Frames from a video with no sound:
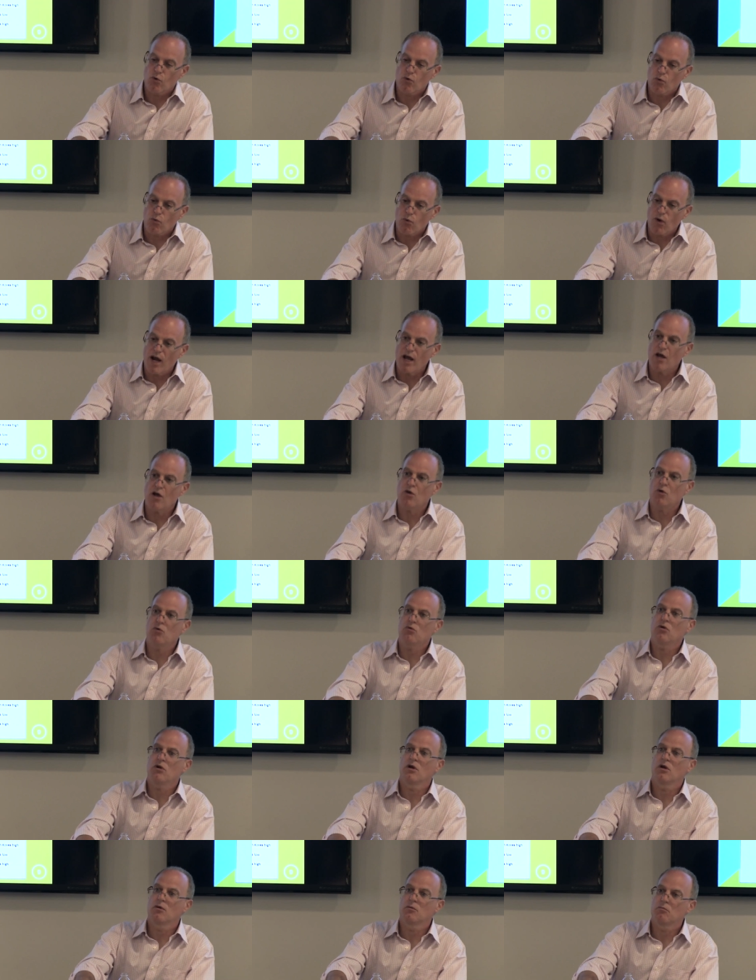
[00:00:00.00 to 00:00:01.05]

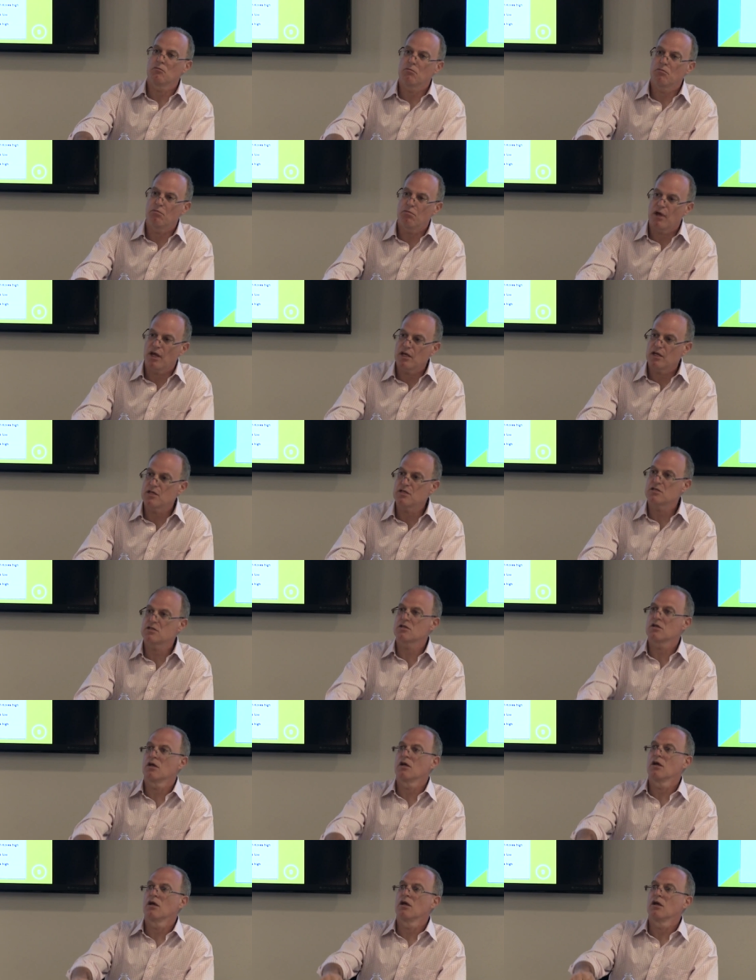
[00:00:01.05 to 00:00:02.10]
ground
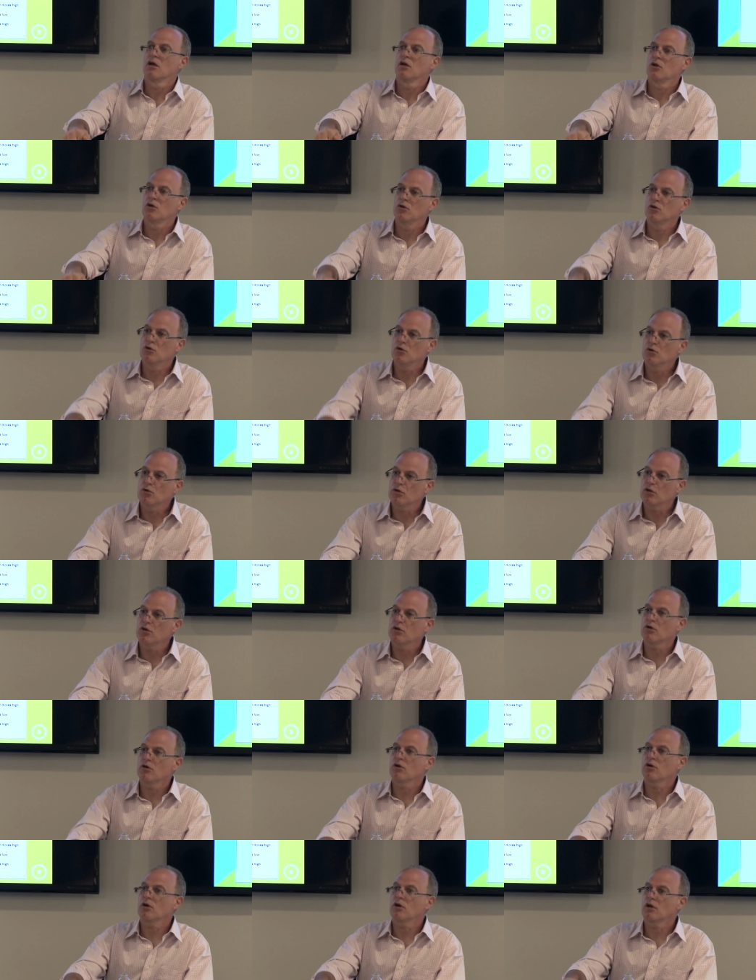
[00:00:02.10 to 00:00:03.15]
based
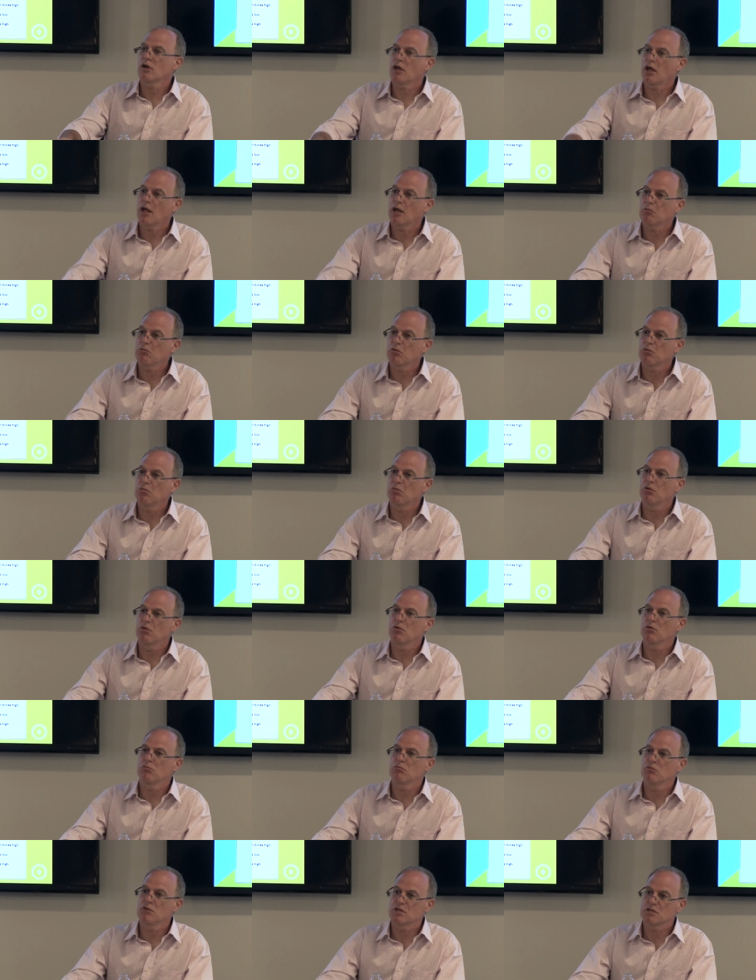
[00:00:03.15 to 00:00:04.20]
nuclear
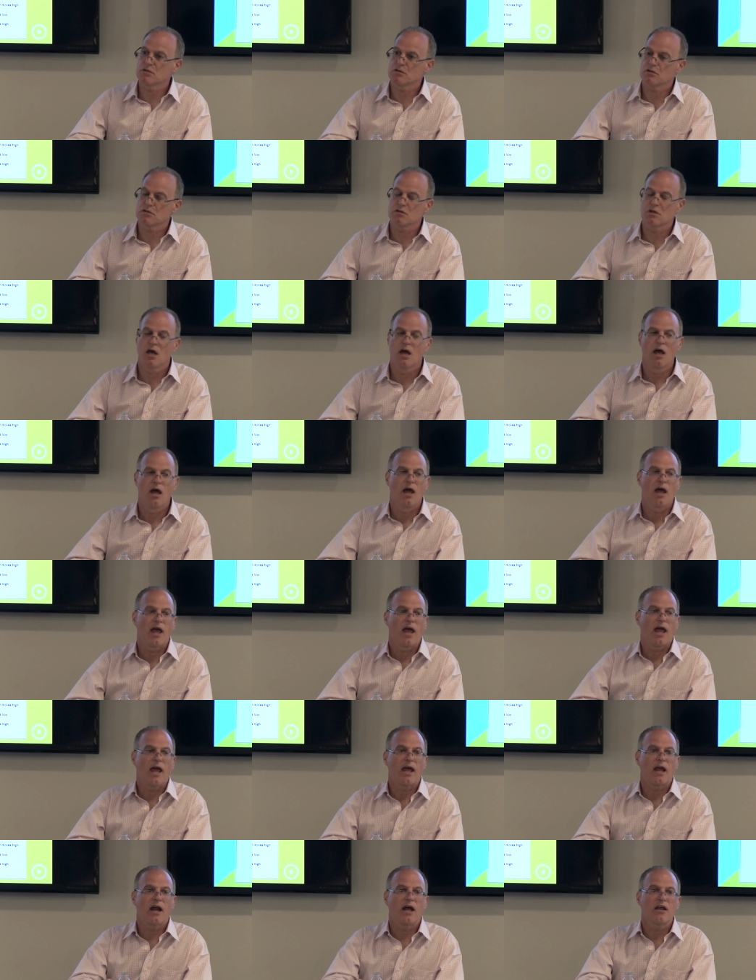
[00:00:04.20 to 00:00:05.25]
capable missiles.
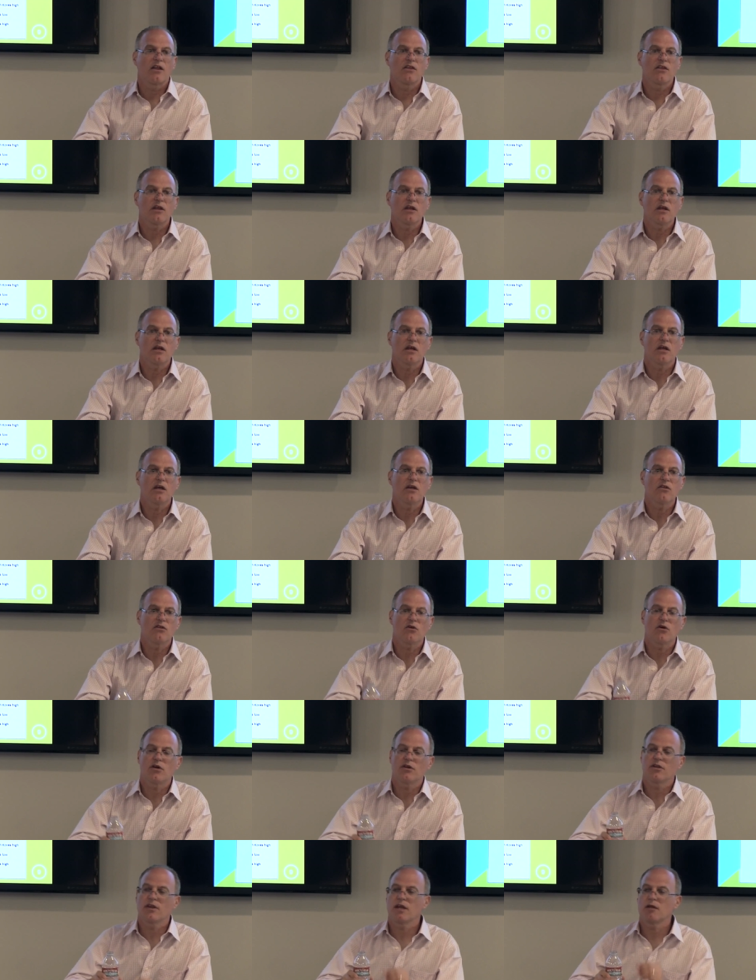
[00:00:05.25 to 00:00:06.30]
And I think he
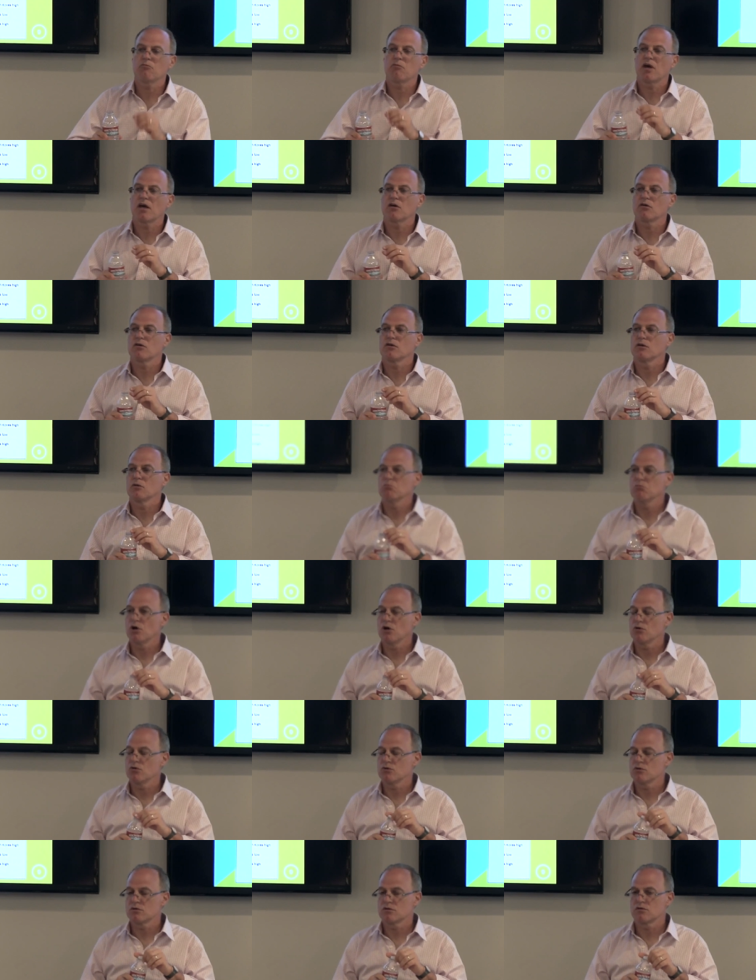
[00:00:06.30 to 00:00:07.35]
thought they mattered the
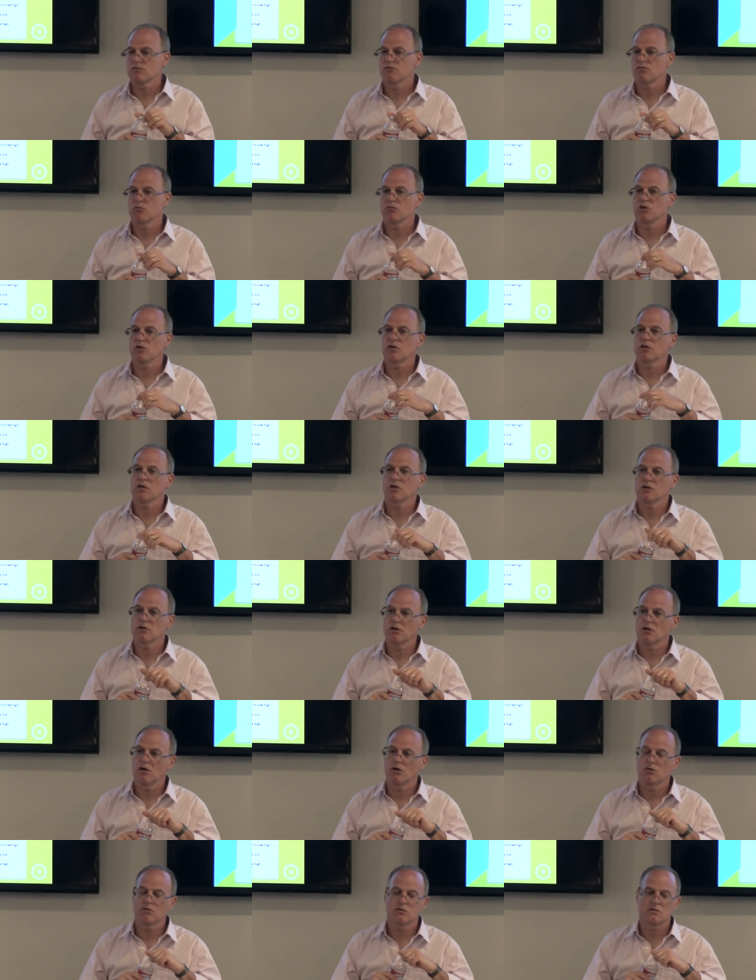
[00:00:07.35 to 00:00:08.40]
most from looking at
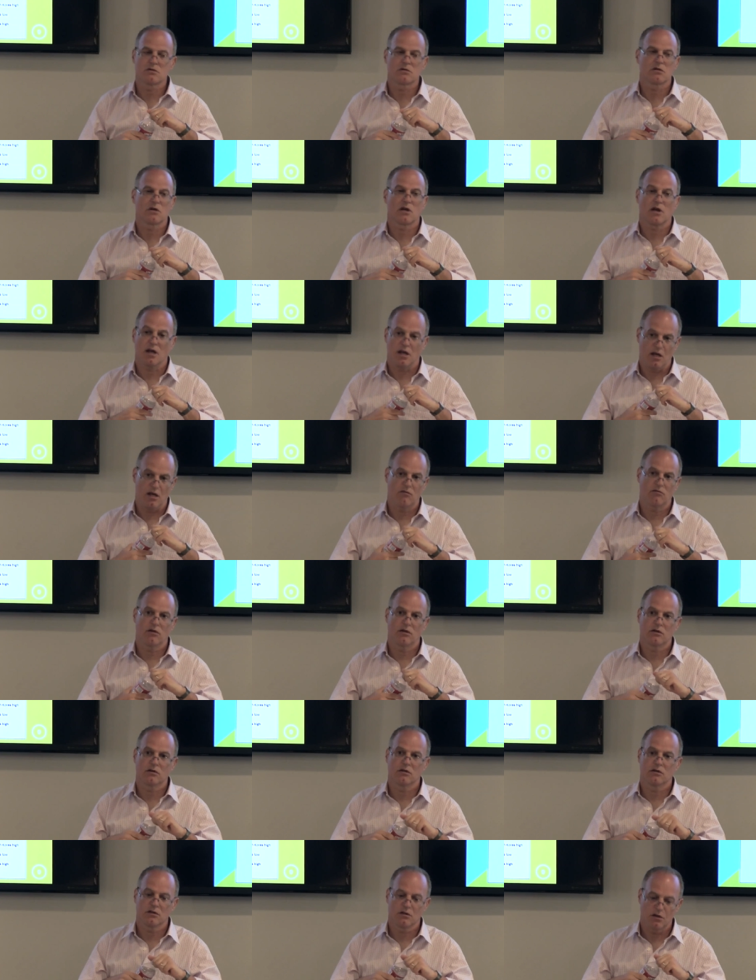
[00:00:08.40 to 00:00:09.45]
notes. And I have
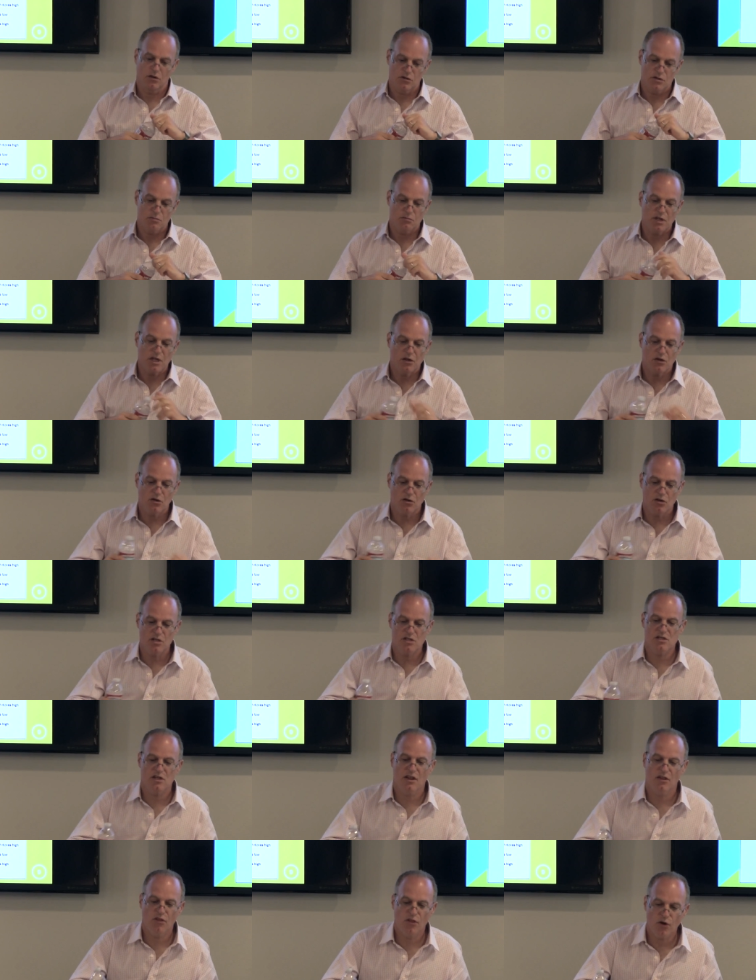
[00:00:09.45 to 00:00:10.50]
looked at notes
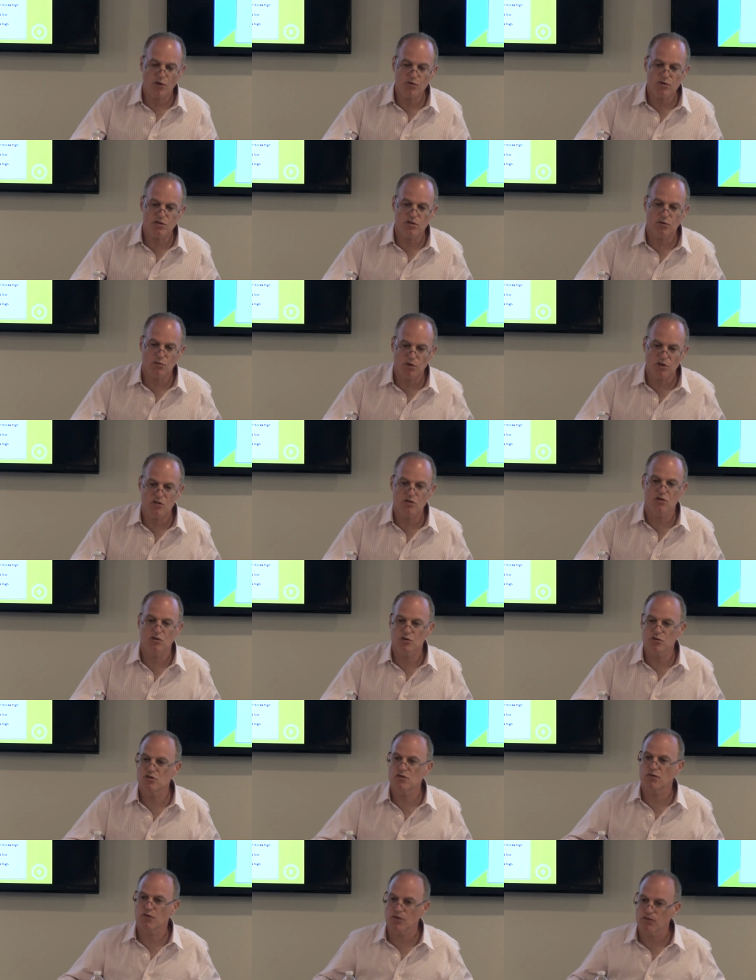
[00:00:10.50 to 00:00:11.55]
because those are the ones you
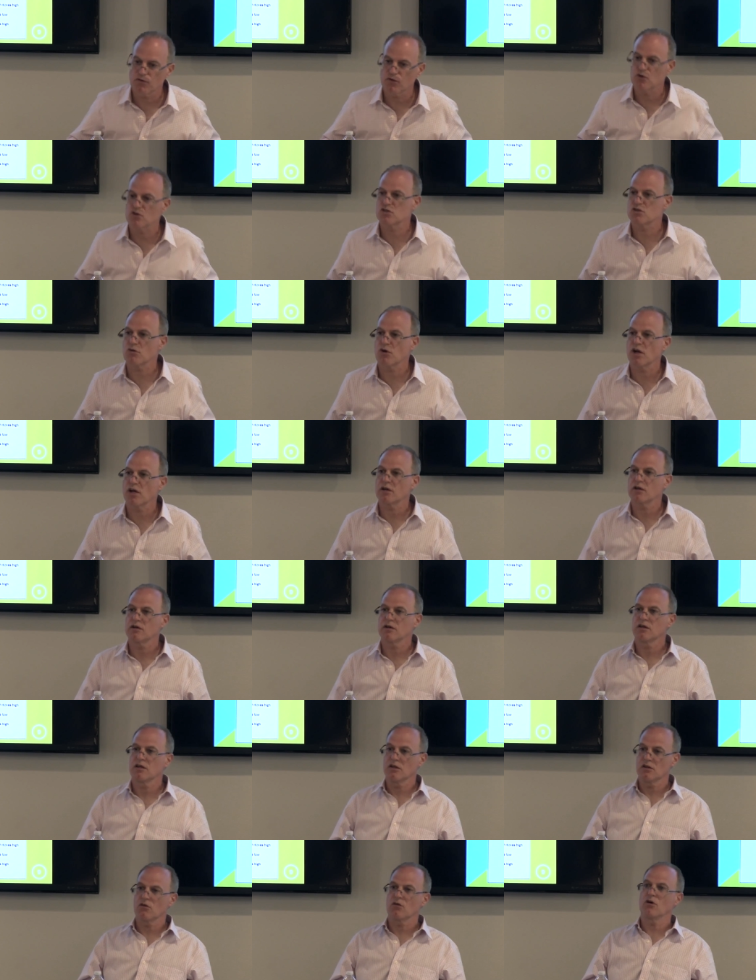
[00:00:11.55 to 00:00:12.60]
use for a first strike,
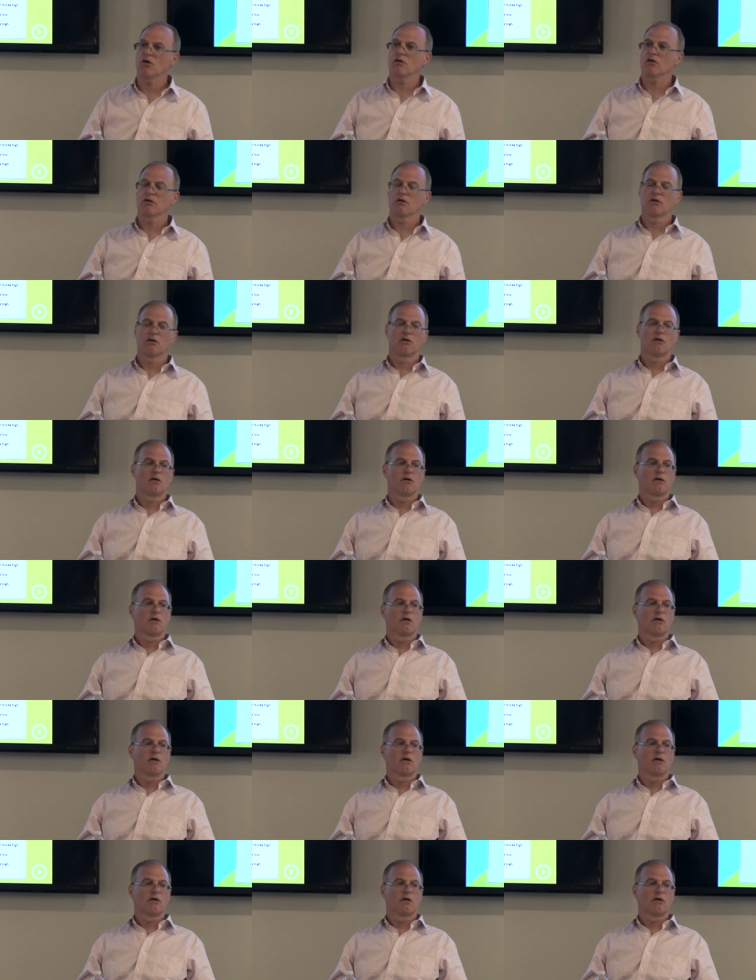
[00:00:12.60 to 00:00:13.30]
he thought. Mm-hmm.